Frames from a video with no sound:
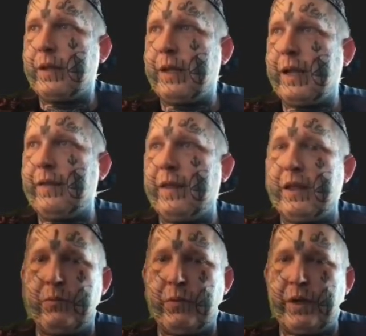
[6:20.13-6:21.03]

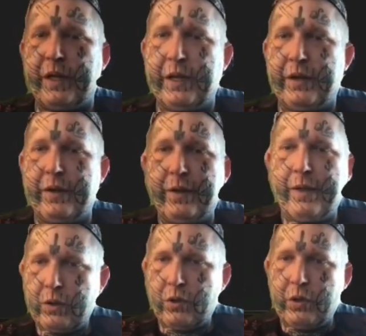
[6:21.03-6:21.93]
then we need
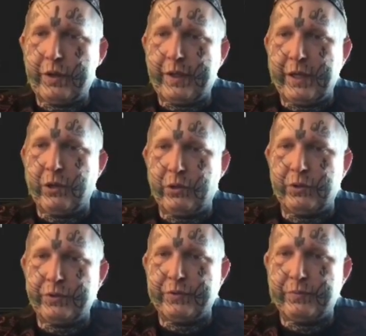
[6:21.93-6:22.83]

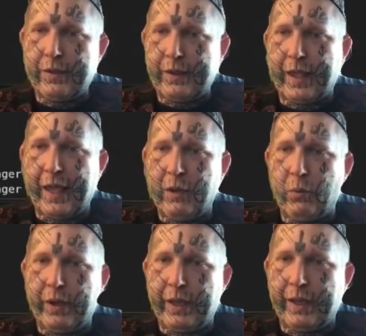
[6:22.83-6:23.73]
guild
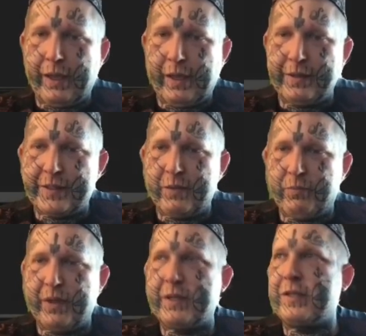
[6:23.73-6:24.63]
gateway intent
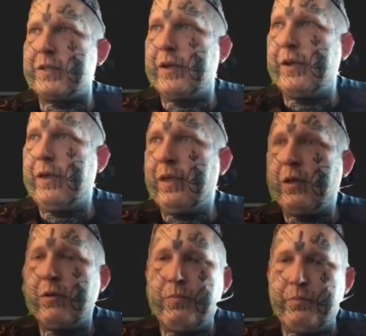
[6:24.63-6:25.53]
bits,
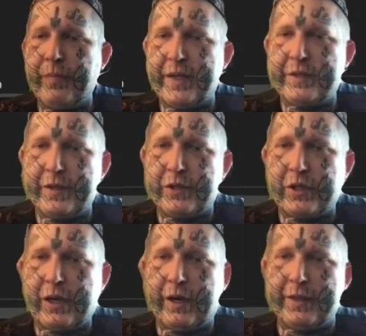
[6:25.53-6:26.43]

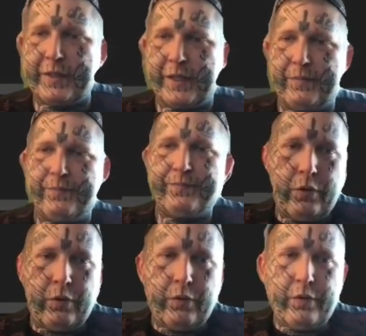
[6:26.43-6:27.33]
message content.
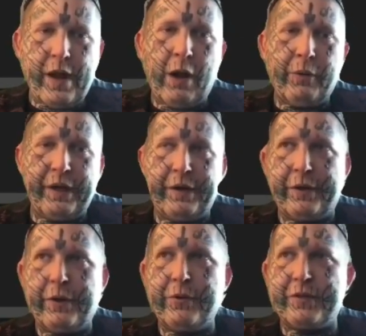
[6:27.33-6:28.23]
Now we need to
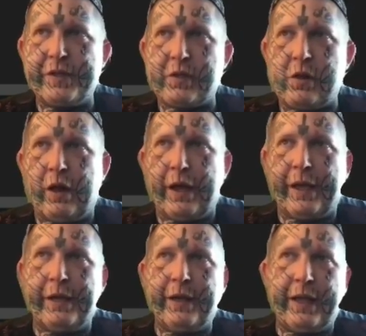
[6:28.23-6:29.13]
use this
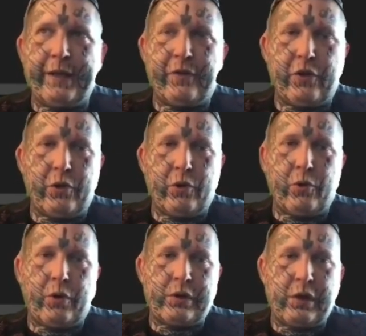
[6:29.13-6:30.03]
client and
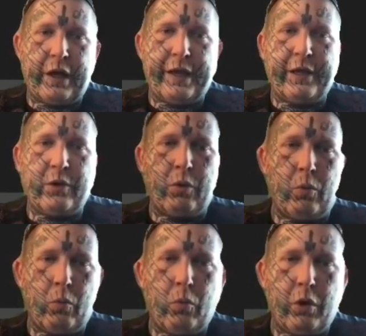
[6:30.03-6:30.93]
do client
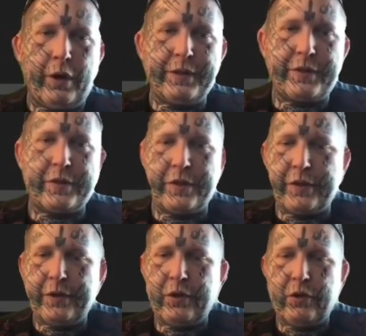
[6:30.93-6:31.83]
once,
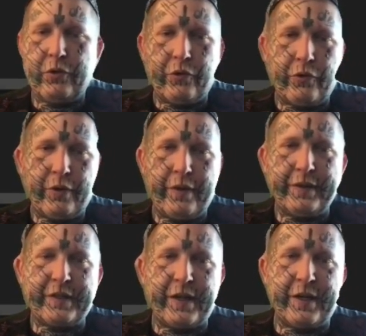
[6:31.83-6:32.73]
and
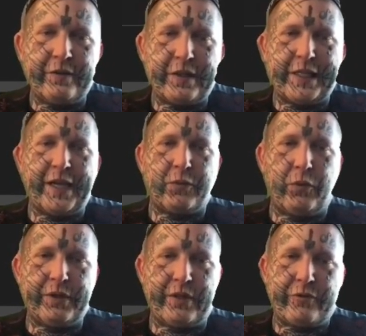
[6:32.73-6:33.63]
this is going to detect
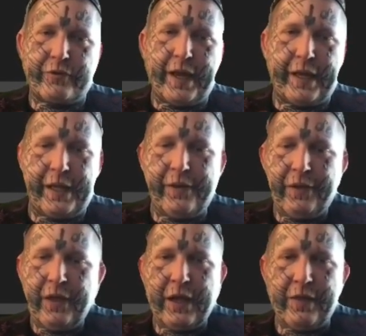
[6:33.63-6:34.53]
once it's ready,
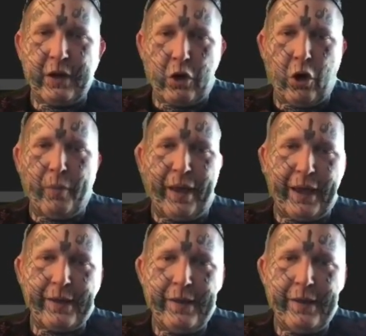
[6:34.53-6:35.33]
and then a callback,